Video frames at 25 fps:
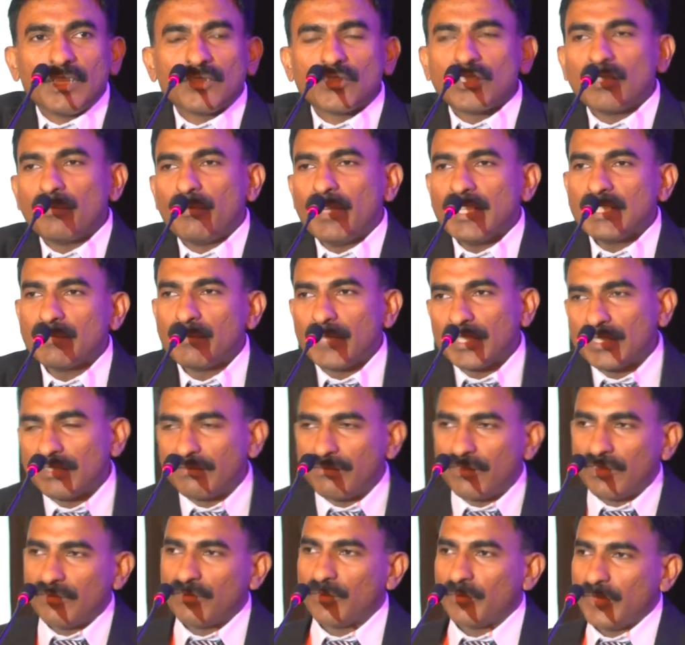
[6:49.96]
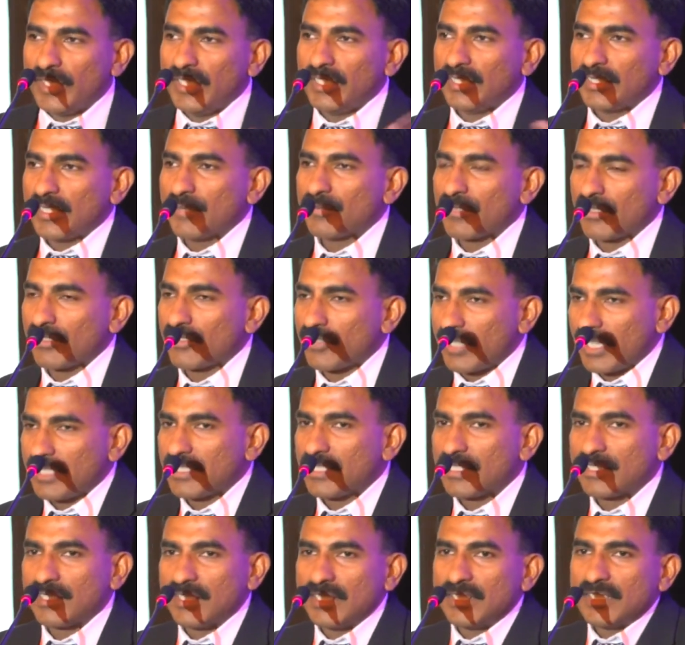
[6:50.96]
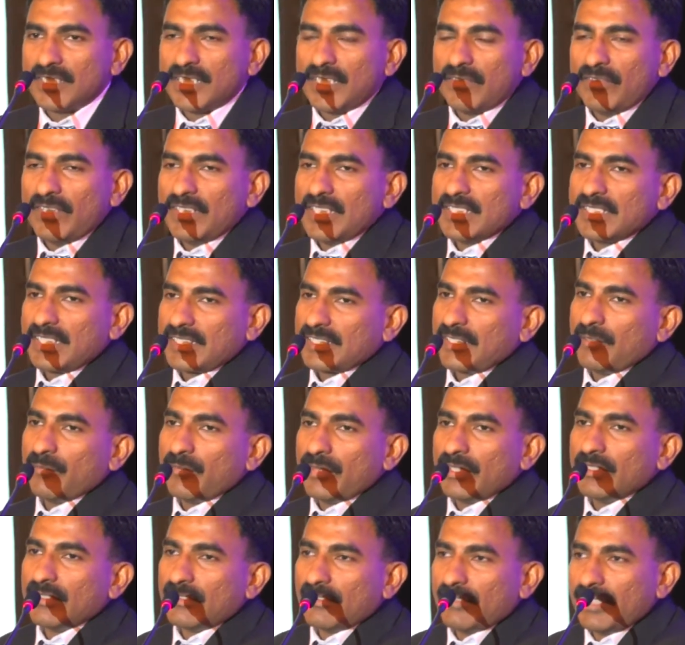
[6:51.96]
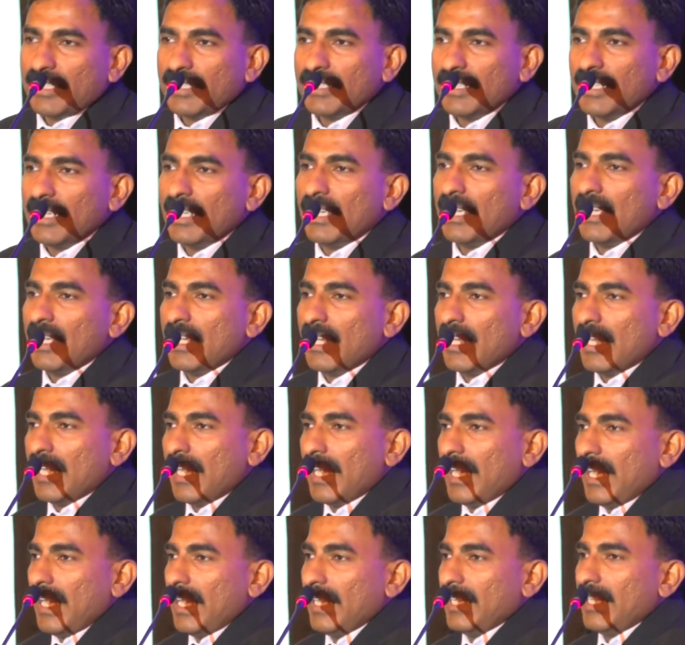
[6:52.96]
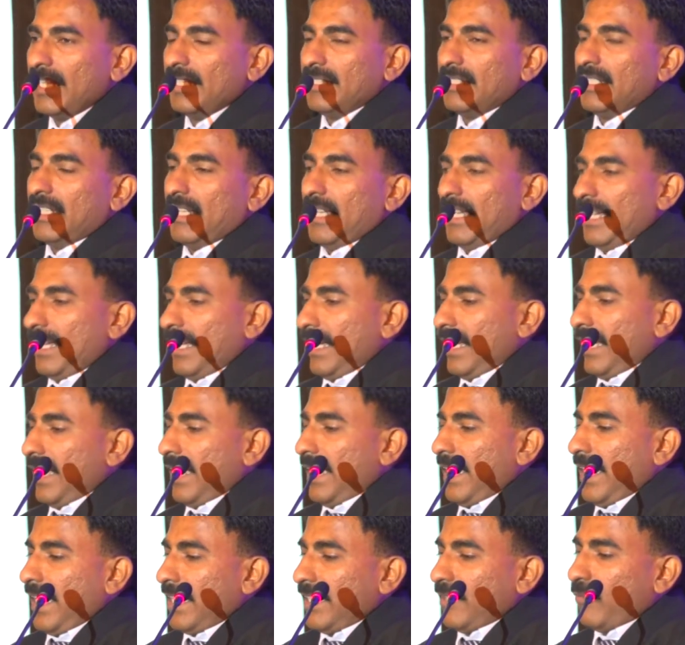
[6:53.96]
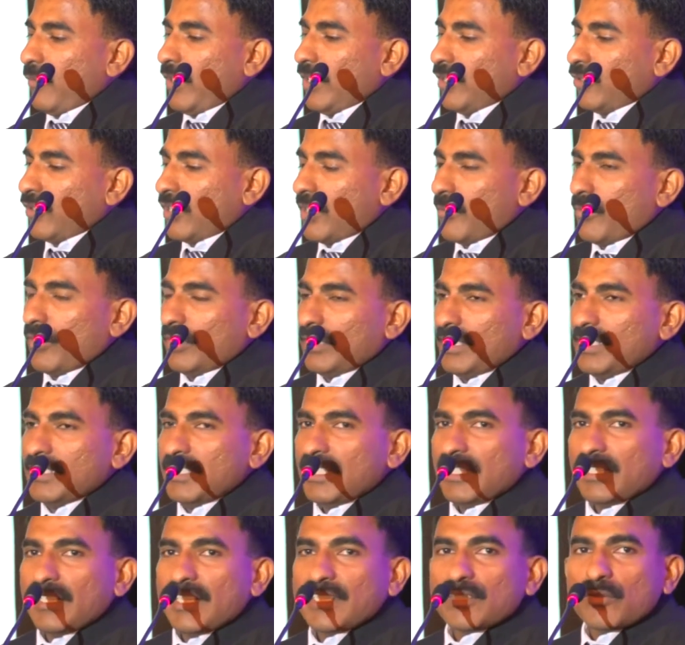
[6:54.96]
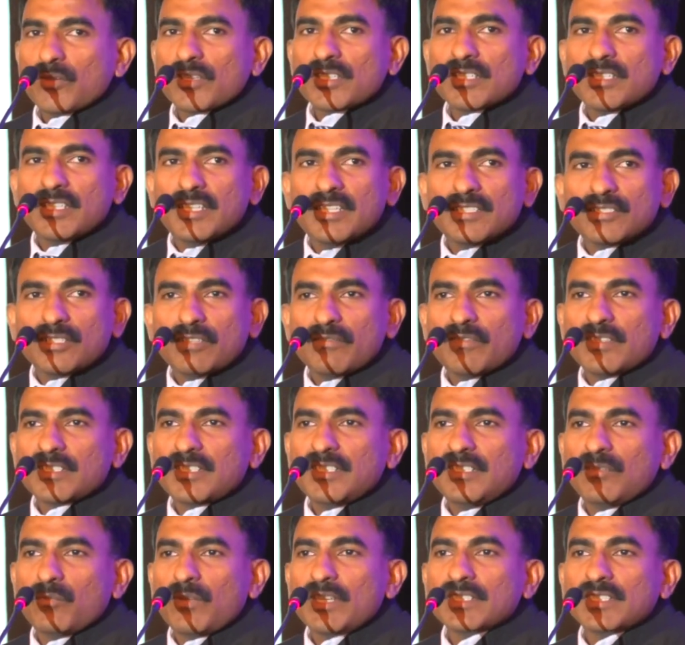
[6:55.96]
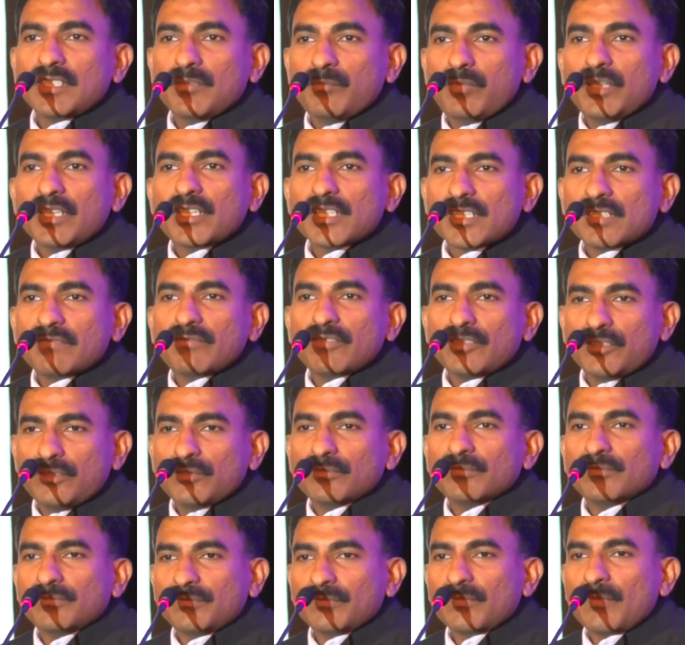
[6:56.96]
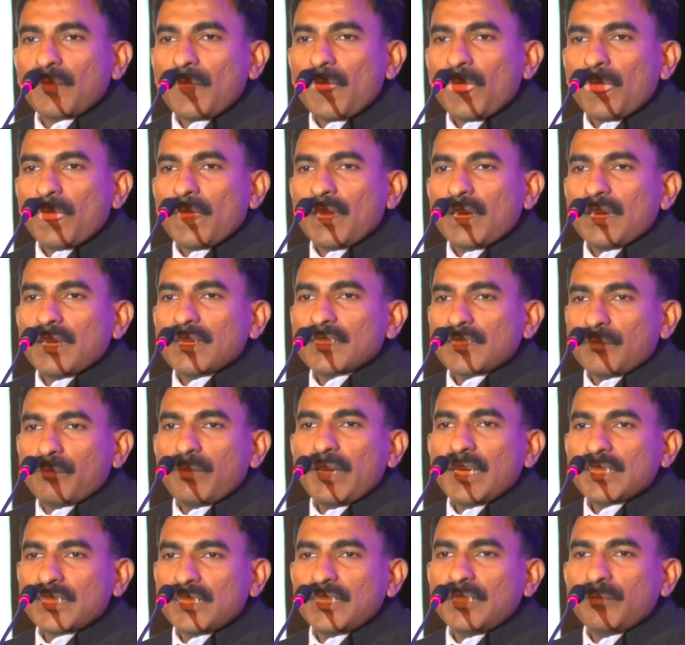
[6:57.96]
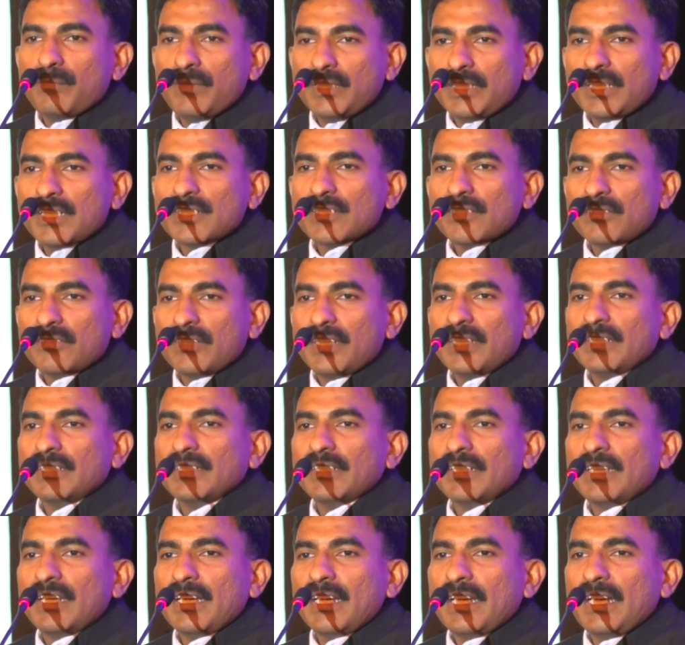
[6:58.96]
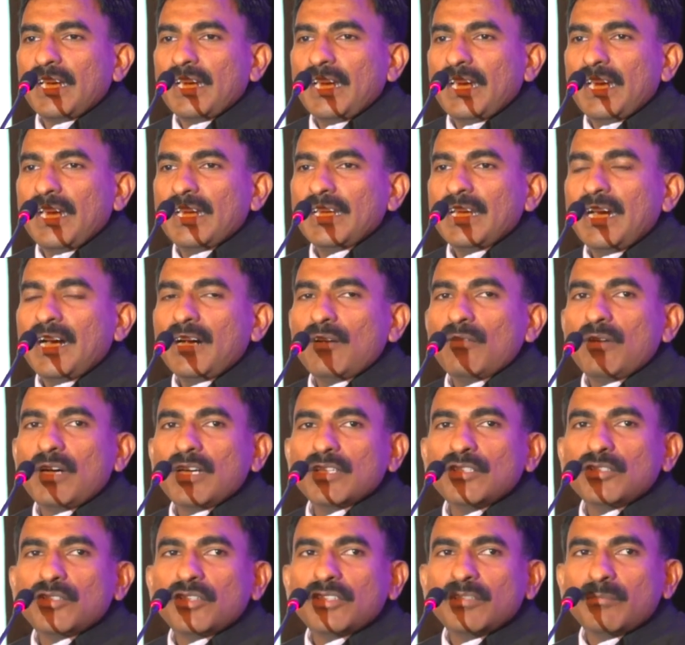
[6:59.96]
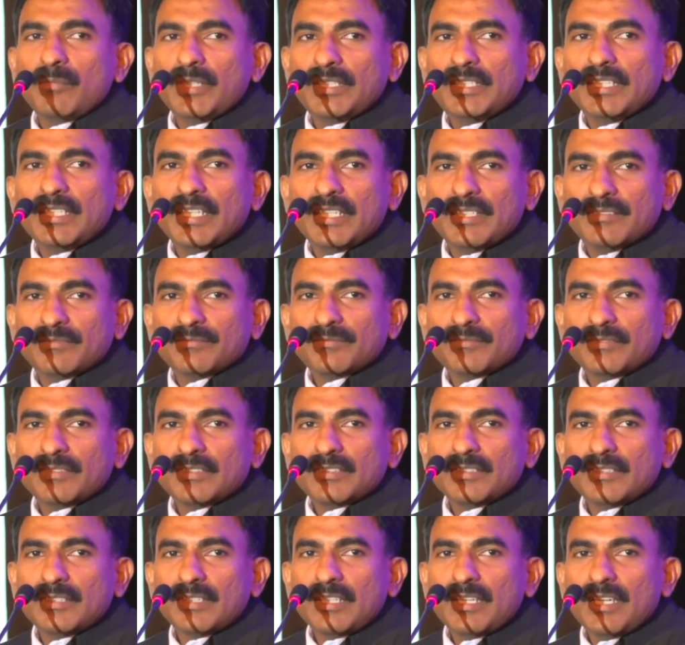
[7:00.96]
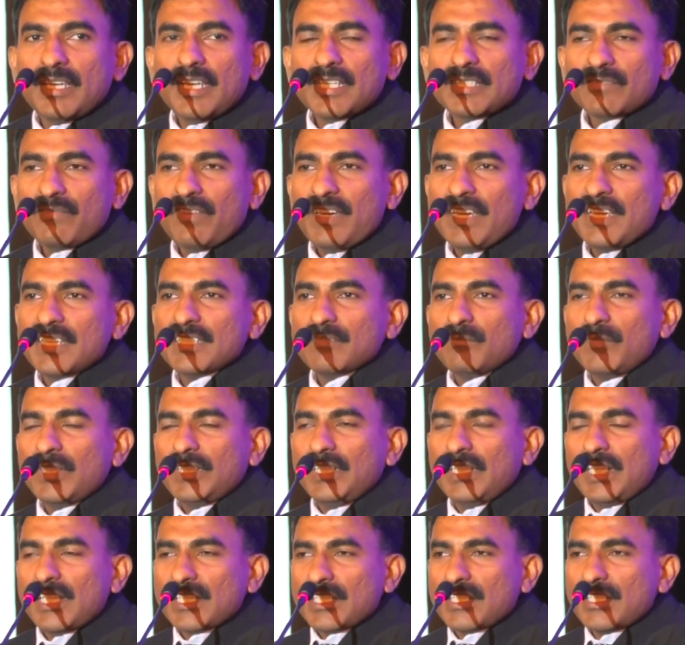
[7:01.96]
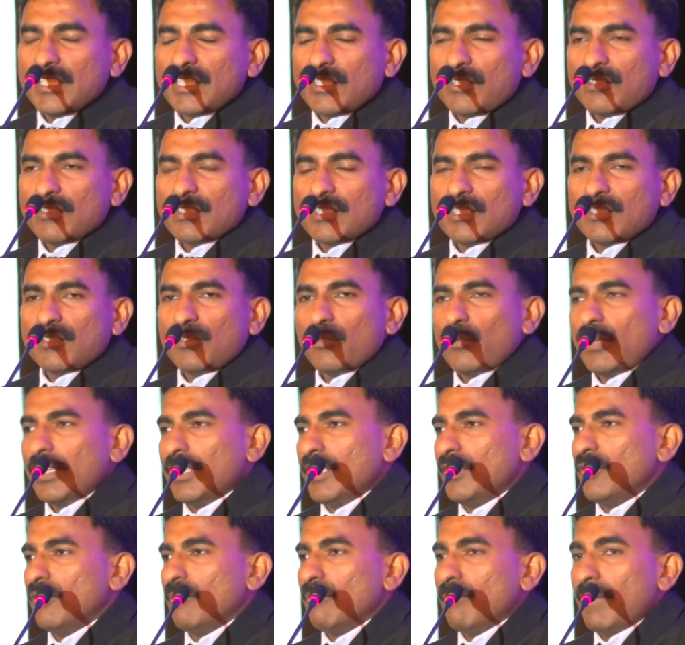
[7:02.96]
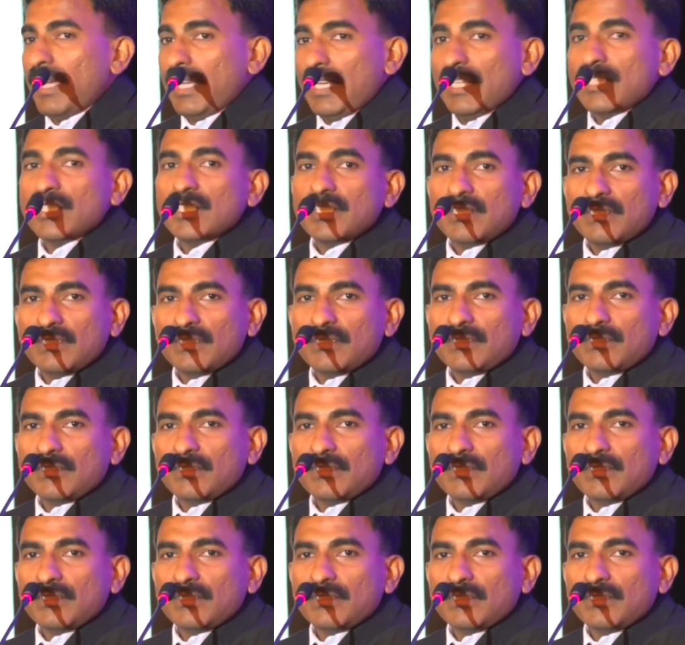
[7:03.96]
So the best metaphor for me in terms of trends is giving this example, right? And when you talk about this, then the next question is, obviously, what's the implication for you? Supply chain implication, right? And how are you going to mitigate? As far as mitigation is concerned, or whether you manage it,